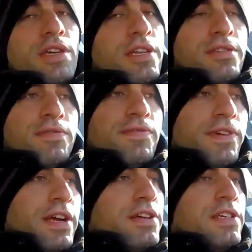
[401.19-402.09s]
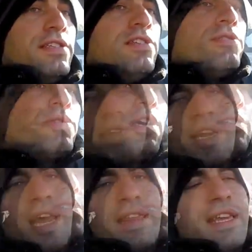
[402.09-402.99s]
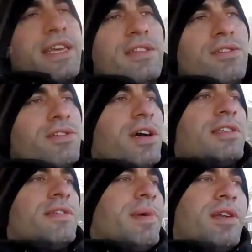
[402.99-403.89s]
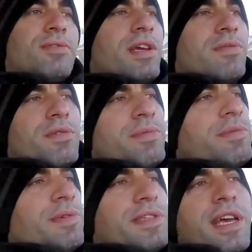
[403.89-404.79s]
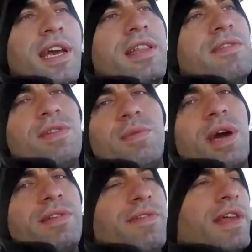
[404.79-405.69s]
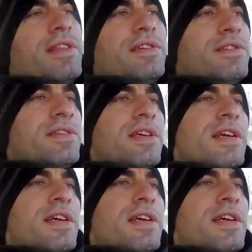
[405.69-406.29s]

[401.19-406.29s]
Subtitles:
It is very easy to launch. I think it looks awesome. I don't care what people say. I love the wide fenders.